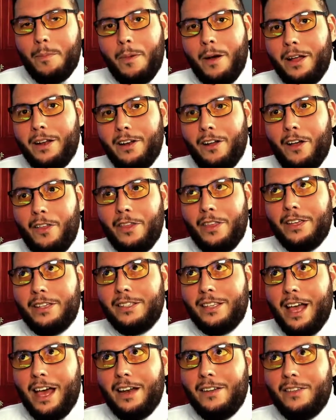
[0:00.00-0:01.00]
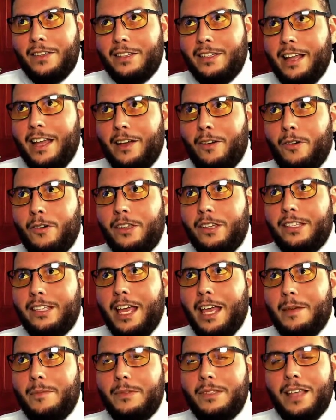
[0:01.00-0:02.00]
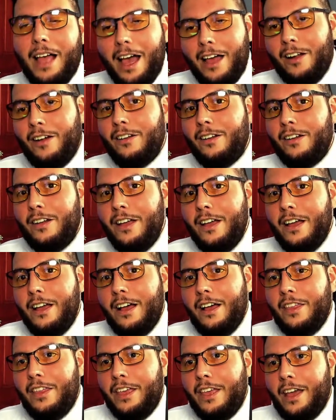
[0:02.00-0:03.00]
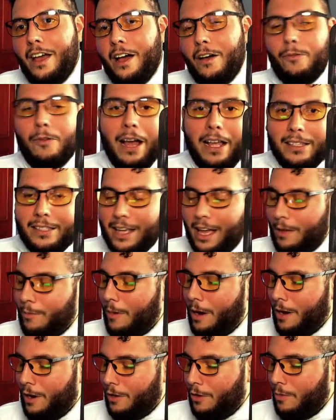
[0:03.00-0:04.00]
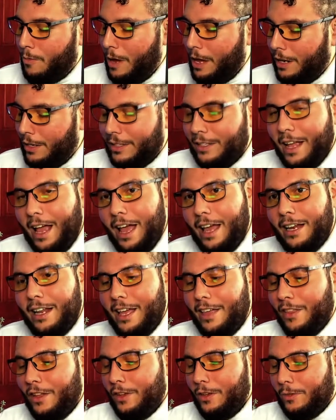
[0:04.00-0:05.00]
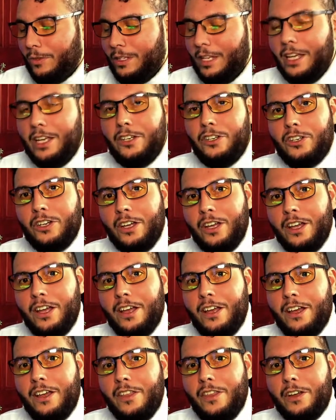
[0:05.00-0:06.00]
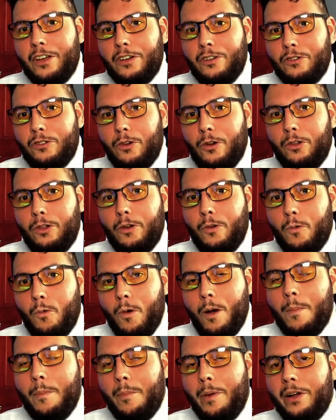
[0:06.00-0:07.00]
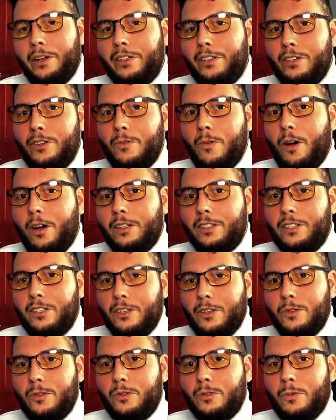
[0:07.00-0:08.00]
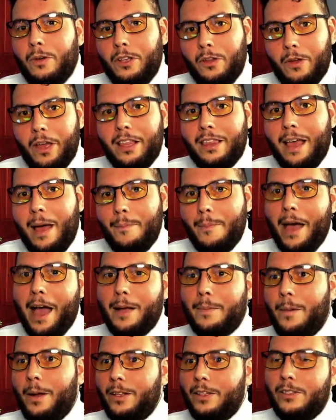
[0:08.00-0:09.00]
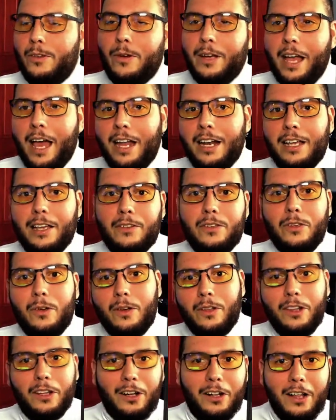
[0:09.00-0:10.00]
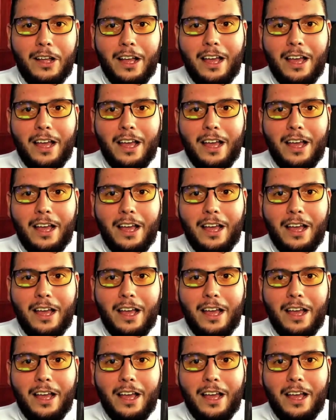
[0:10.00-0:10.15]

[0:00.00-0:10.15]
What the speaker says: button on this side of the stick or the same side on the right side where you hit assign, and then you teach the controller what button you want to use when you hit that back button. So it kind of gives you a little